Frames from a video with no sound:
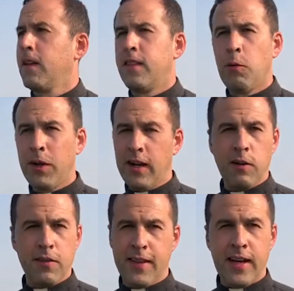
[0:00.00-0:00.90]
They went
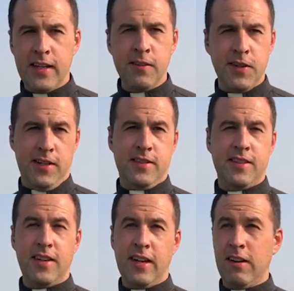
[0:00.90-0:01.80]
out that evening
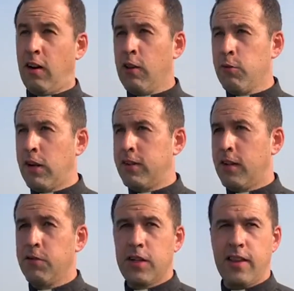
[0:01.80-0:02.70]
eh, all around
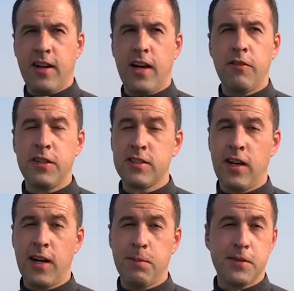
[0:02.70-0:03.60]
Denver to the coffee
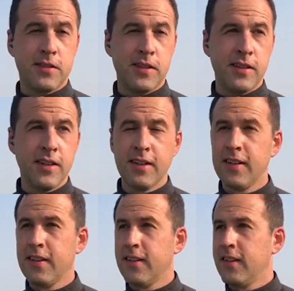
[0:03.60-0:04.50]
shops, to
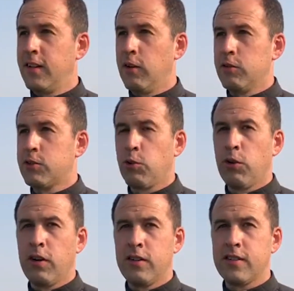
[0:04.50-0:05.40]
you know
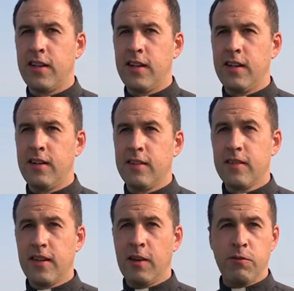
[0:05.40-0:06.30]
stores, and
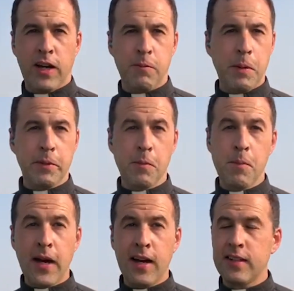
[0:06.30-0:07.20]
invited people to
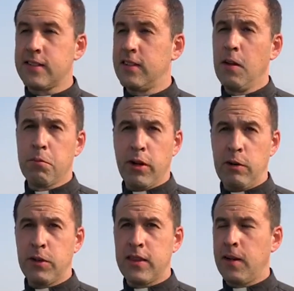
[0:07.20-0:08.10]
mass,
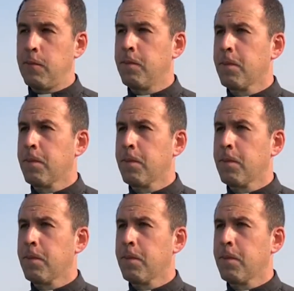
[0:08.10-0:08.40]
prayed with them.